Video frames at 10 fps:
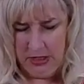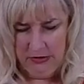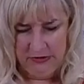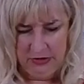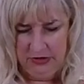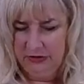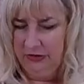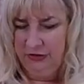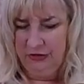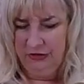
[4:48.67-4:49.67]
So this
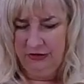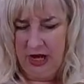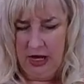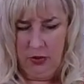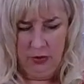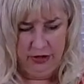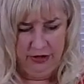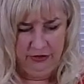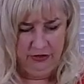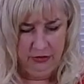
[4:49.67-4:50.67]
is just a
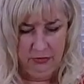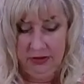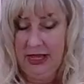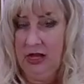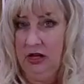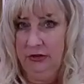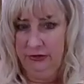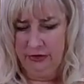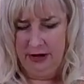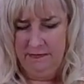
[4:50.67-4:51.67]
orange, what they call
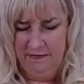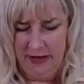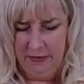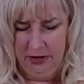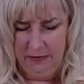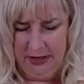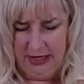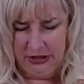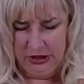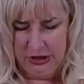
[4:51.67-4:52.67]
striped fabric
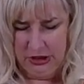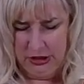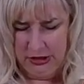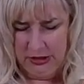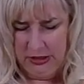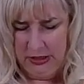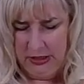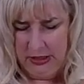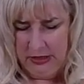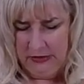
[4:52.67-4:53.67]
mesh.
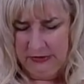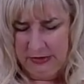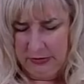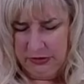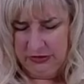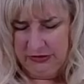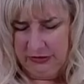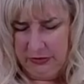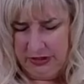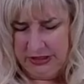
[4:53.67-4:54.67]
So we're just
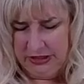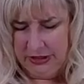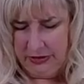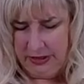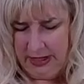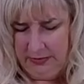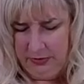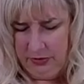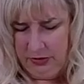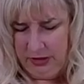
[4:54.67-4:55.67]
going to go ahead and
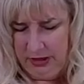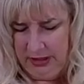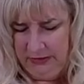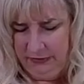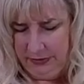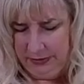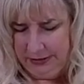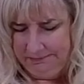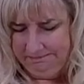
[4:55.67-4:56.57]
pull this forward.